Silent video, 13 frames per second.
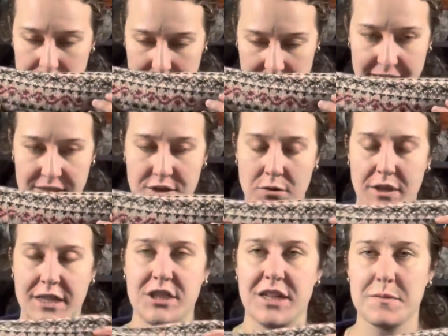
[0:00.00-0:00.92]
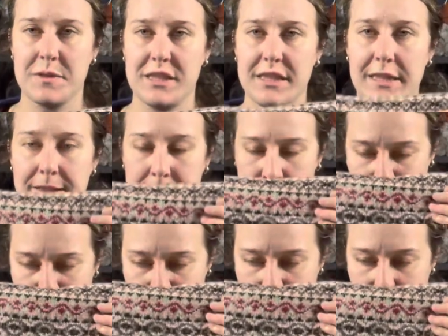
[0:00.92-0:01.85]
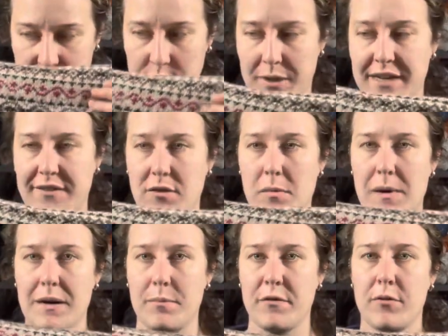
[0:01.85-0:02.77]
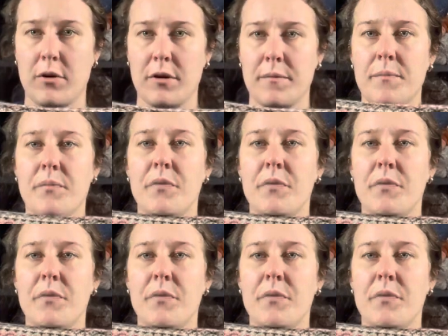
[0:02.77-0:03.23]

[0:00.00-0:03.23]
and I don't like jasmine tea, so I never bought it before.